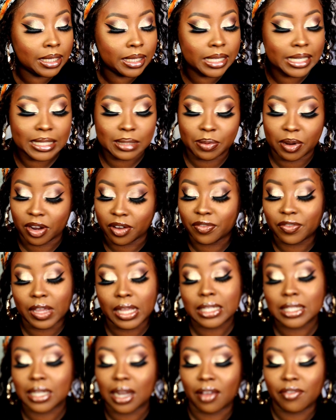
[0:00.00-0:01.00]
is
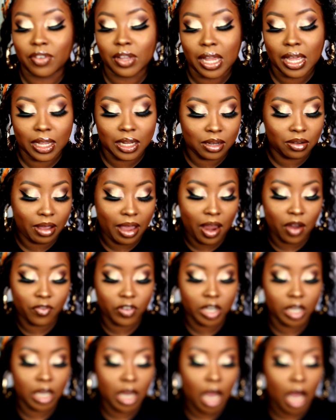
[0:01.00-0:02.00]
perfect. And I feel like a little
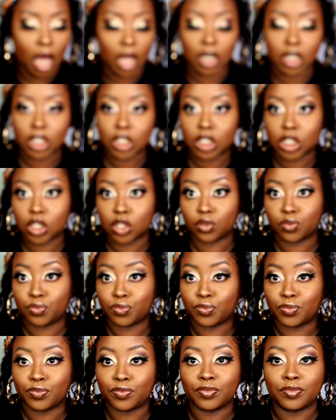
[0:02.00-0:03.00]
African goddess.
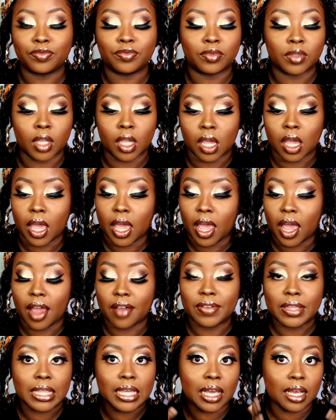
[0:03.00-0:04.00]

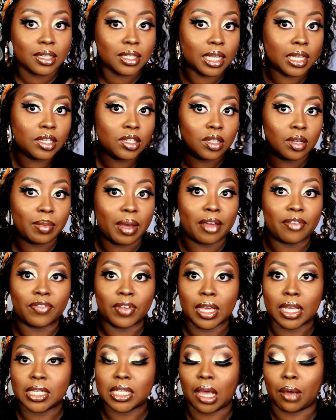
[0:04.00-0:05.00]
Everything else I used on my
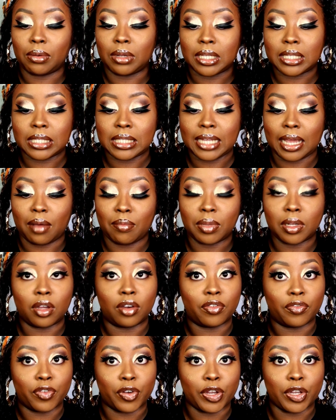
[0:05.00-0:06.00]
face, I will list down
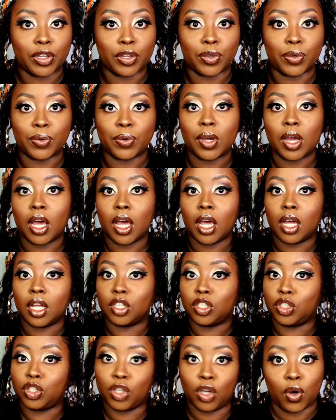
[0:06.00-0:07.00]
below for you.
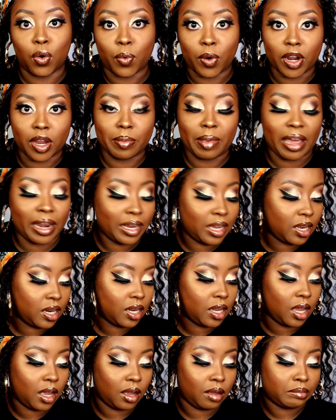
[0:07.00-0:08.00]
Don't worry about
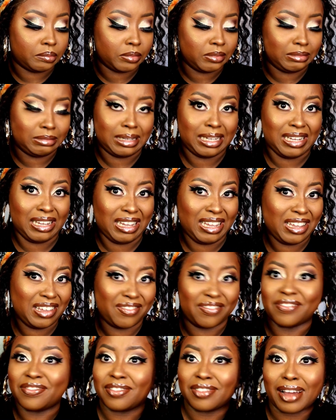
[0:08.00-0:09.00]
it.
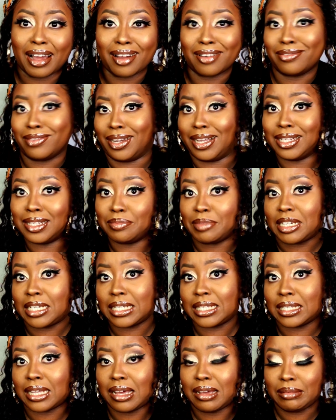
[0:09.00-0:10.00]
If I forget to
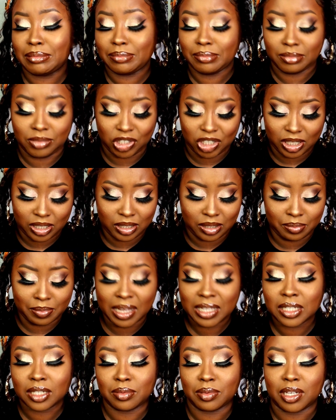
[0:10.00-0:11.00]
mention something, just
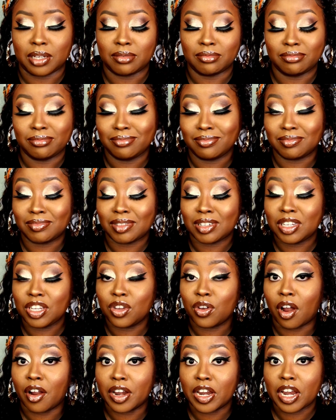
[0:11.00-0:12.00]
message me.
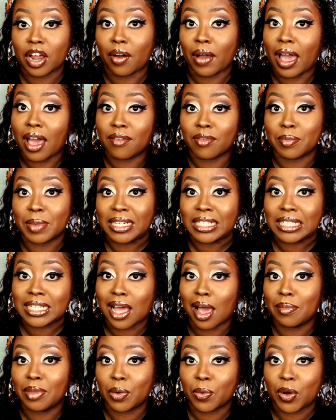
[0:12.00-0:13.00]
You already know I have a bunch of
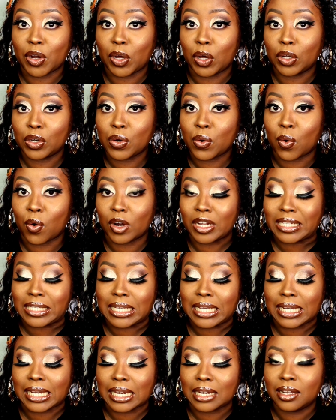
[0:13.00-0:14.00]
time in the world,
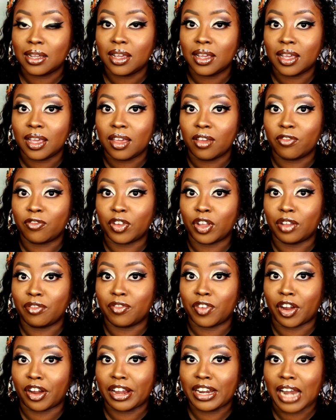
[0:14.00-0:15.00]
quarantining,
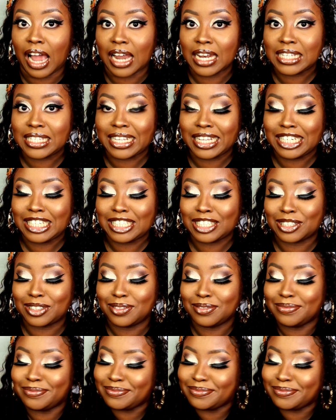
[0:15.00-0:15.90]
feeling very non-essential.